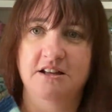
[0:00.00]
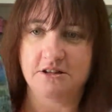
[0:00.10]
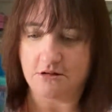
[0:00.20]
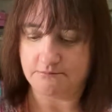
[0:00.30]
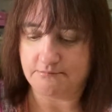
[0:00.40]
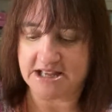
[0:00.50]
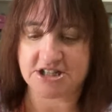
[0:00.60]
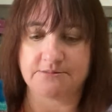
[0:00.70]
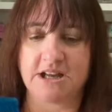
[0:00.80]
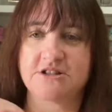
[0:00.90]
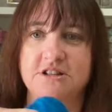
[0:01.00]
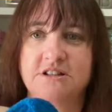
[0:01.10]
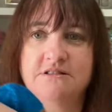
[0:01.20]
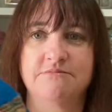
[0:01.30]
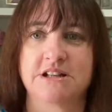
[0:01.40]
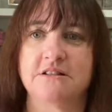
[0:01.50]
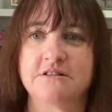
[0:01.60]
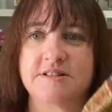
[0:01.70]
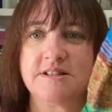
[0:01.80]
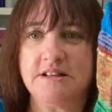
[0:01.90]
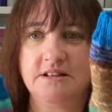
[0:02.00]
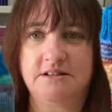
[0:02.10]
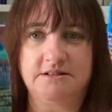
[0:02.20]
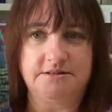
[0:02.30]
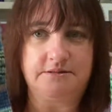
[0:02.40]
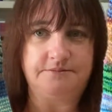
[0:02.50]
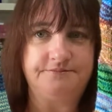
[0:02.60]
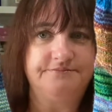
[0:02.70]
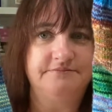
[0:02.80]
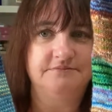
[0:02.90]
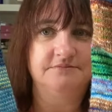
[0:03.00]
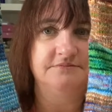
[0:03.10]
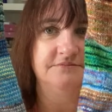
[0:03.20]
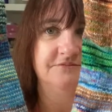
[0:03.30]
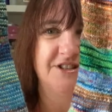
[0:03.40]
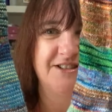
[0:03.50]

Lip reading: not matchy because what's the